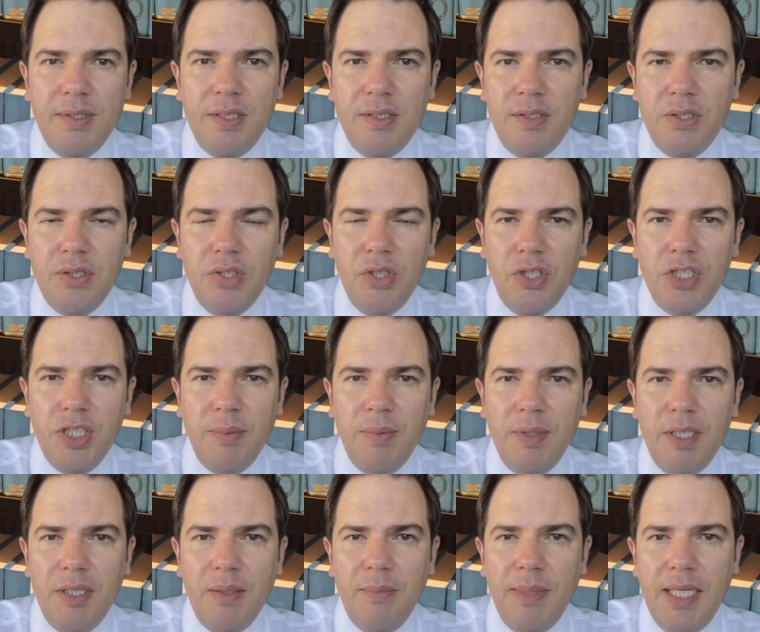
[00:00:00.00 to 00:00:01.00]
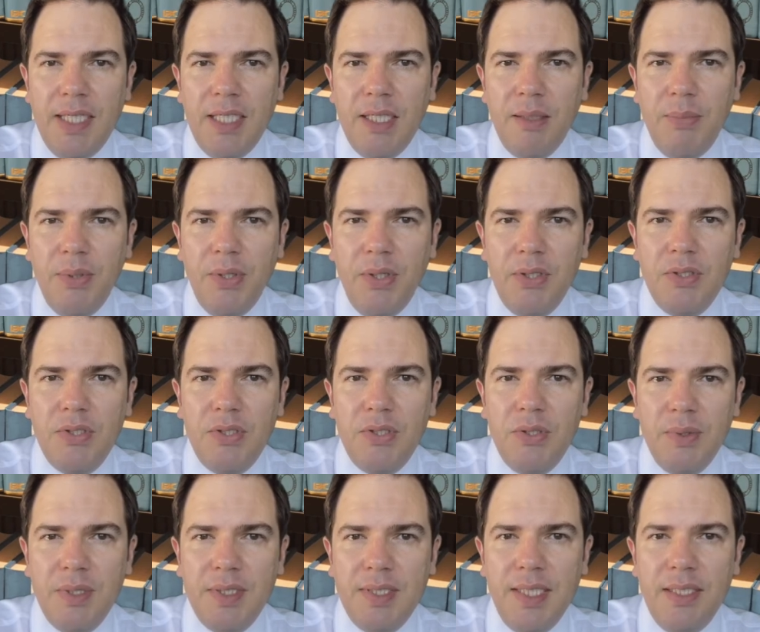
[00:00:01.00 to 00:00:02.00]
is a document commanding a person
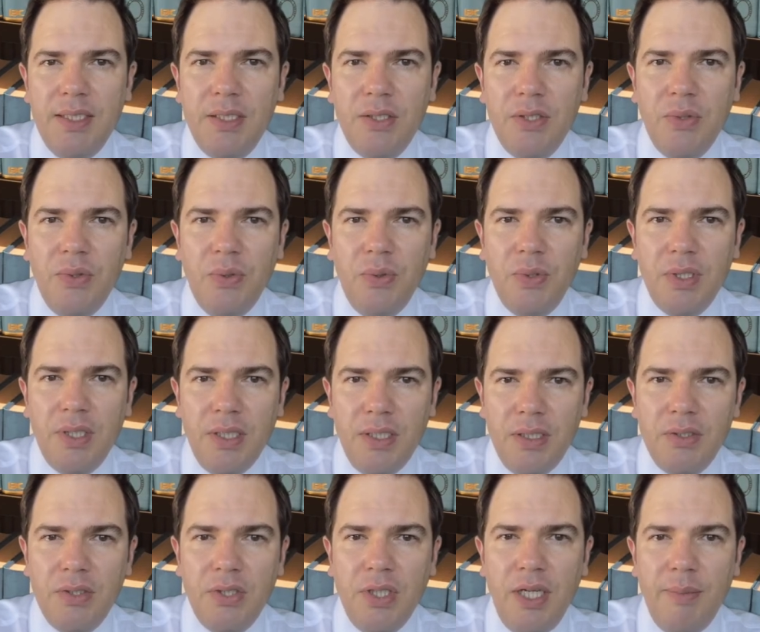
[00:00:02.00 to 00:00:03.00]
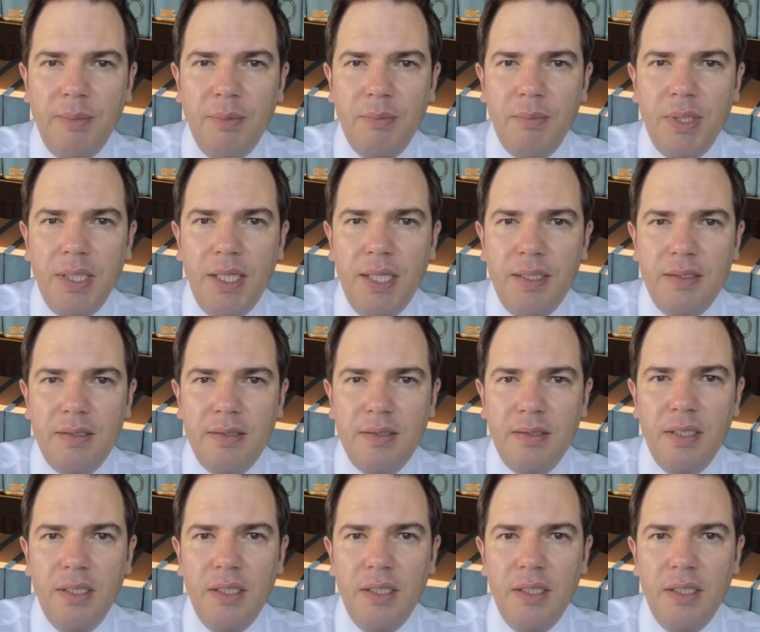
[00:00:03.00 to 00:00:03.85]
to attend a court at a time and place.